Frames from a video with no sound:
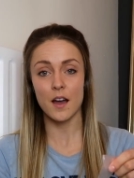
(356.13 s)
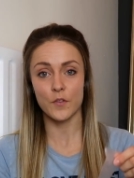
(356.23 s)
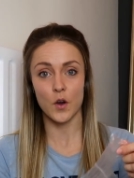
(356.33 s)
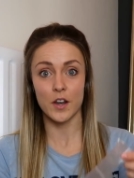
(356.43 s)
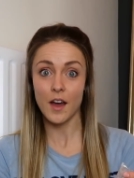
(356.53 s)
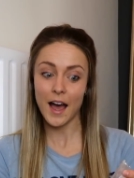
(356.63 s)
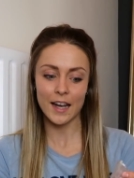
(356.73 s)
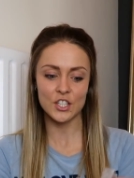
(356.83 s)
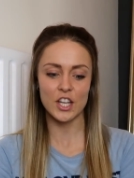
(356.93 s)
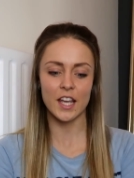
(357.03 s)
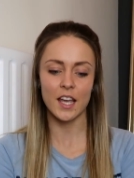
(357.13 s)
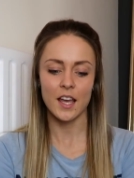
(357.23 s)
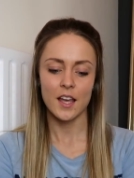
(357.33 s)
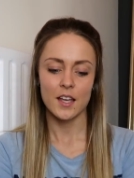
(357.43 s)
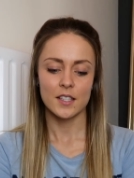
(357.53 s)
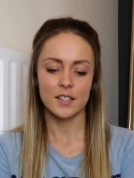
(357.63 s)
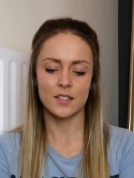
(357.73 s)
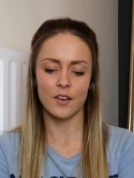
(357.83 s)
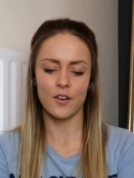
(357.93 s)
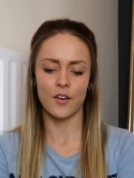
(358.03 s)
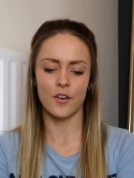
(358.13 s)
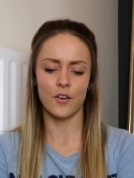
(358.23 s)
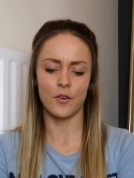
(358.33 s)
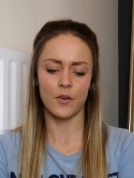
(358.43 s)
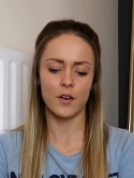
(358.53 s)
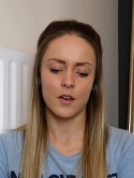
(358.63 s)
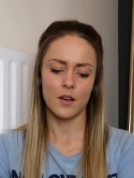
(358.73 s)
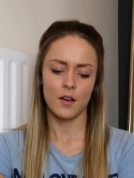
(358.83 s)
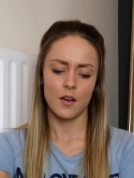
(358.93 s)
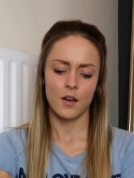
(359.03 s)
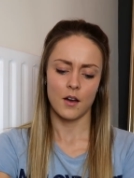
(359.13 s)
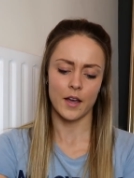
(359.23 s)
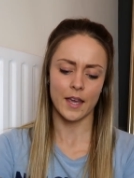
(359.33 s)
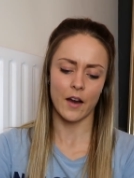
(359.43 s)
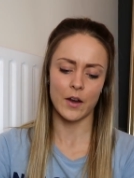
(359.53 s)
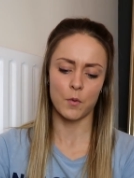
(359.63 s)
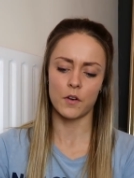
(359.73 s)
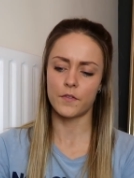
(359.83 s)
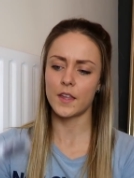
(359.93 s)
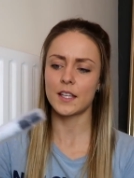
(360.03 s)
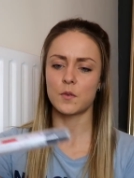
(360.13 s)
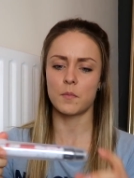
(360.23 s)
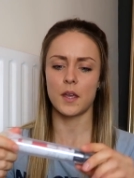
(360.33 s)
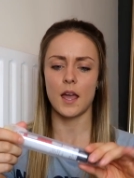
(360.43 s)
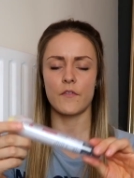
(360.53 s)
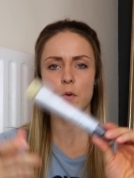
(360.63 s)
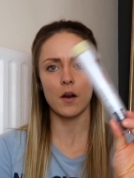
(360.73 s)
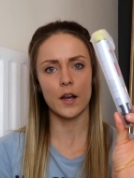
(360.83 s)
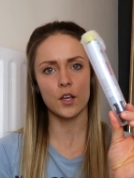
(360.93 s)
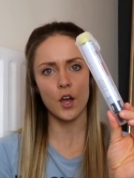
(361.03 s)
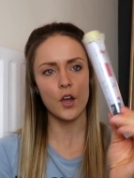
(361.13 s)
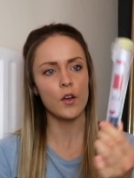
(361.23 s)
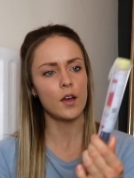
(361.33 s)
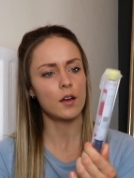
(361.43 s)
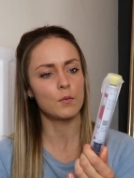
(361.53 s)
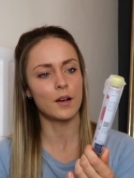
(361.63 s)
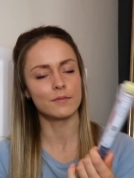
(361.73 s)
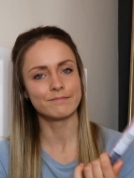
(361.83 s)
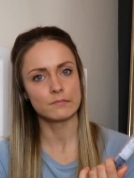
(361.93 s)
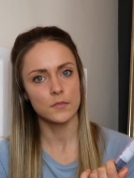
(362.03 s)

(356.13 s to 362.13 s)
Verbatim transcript: I've got a nut allergy, so I carry one of these with me everywhere I go. Well,